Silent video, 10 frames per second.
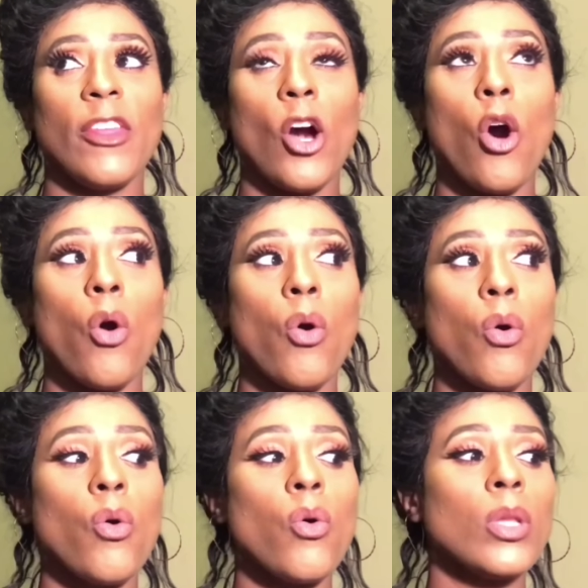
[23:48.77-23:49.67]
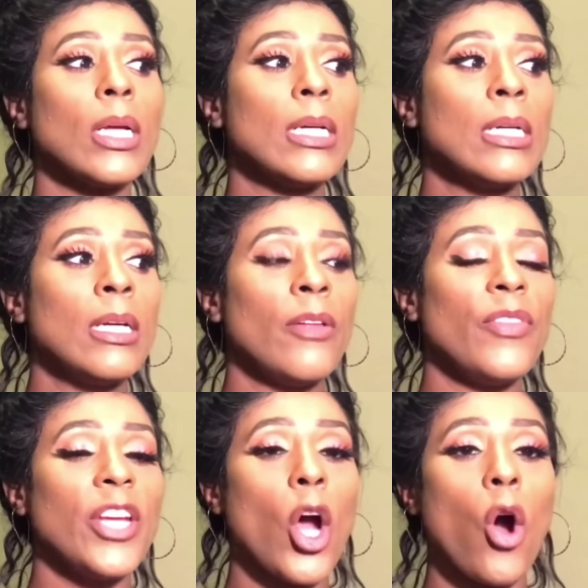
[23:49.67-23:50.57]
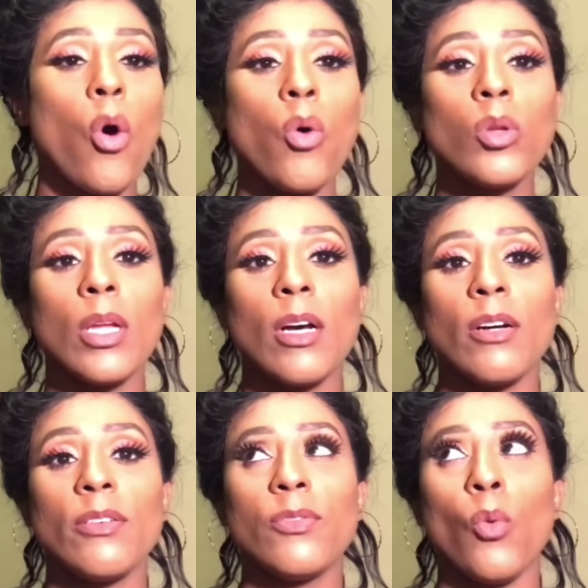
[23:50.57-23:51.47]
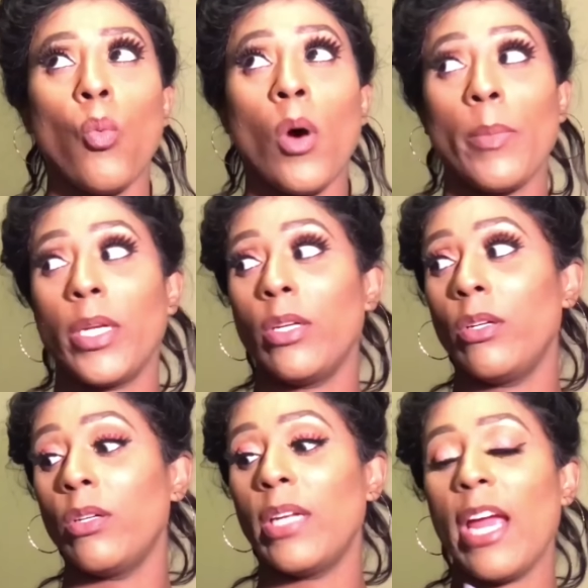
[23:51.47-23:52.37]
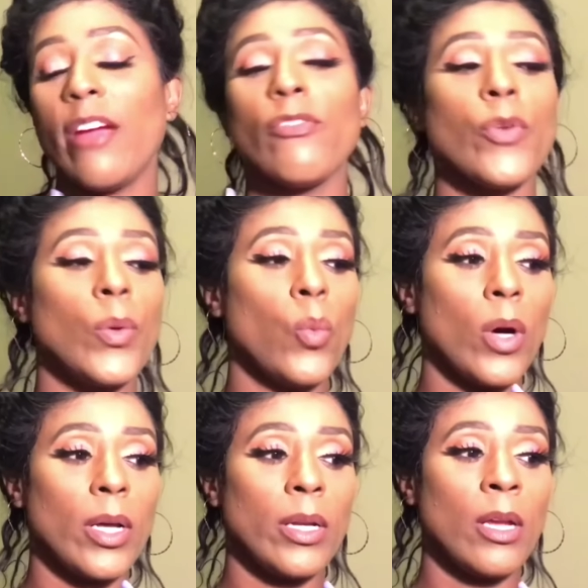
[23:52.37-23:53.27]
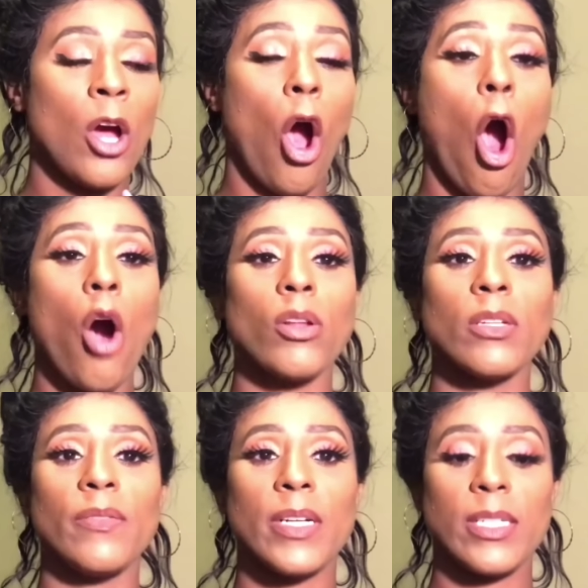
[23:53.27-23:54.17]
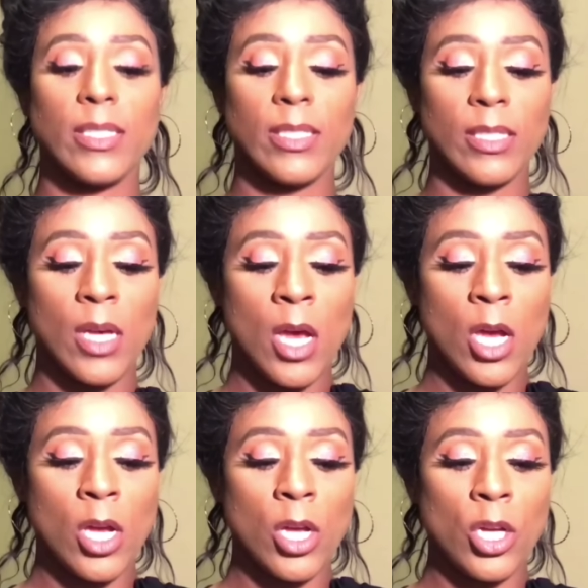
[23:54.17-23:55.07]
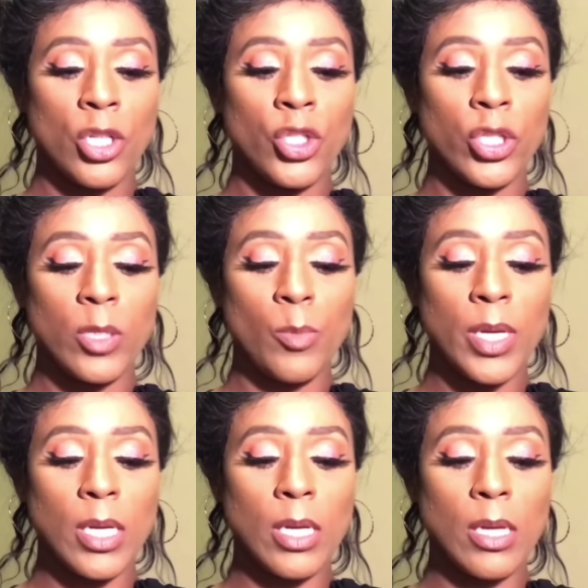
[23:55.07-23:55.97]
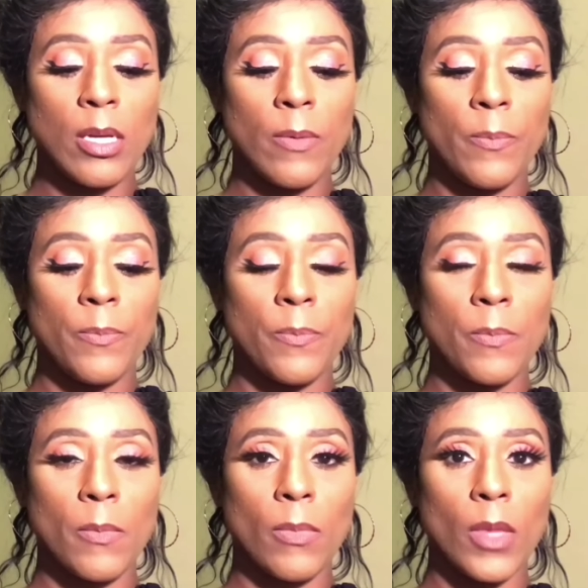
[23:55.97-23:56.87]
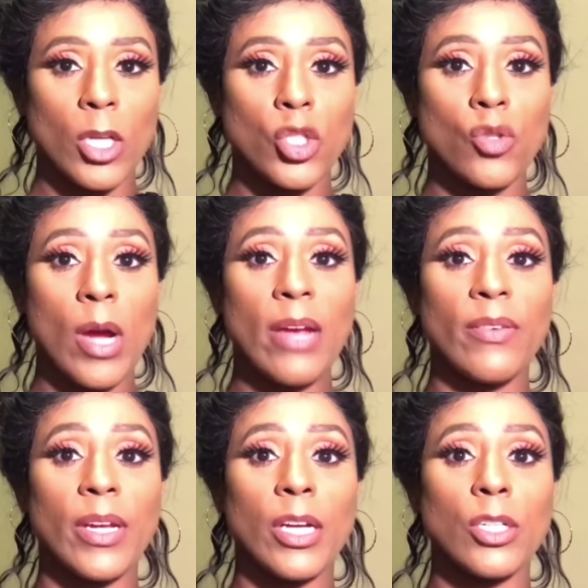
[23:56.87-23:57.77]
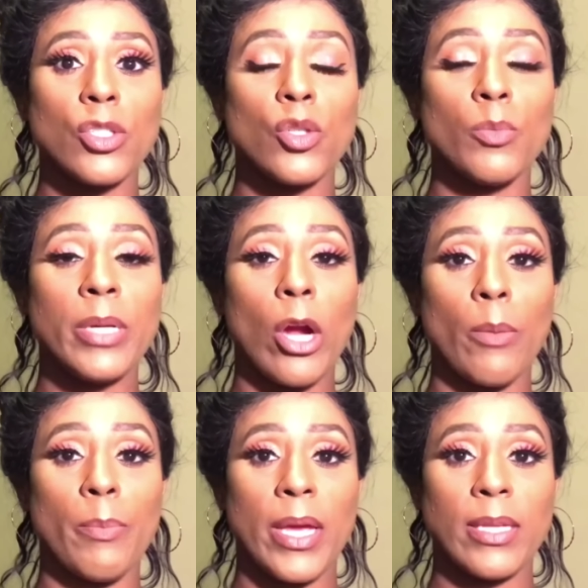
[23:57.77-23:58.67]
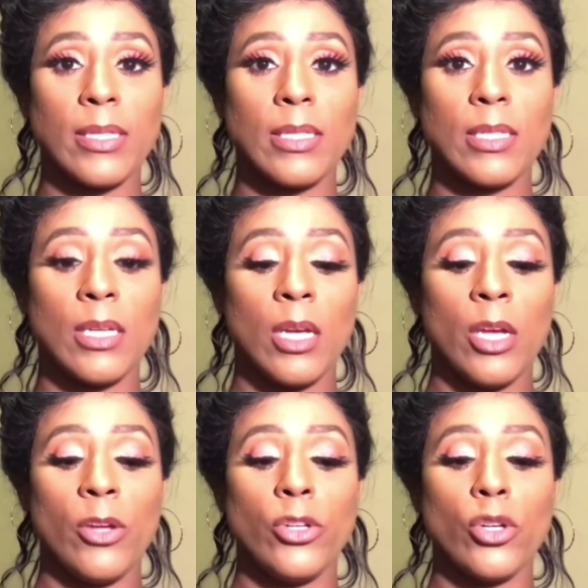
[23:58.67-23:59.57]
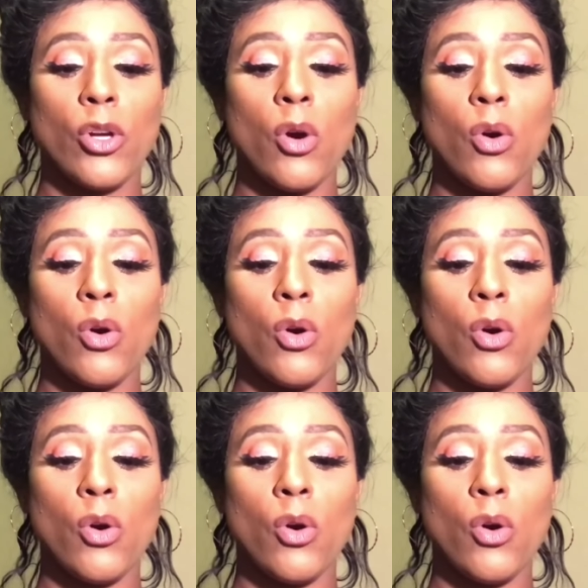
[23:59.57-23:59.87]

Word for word: the whole the whole of womanhood, everyone, all of us, should be striving to be our best. Your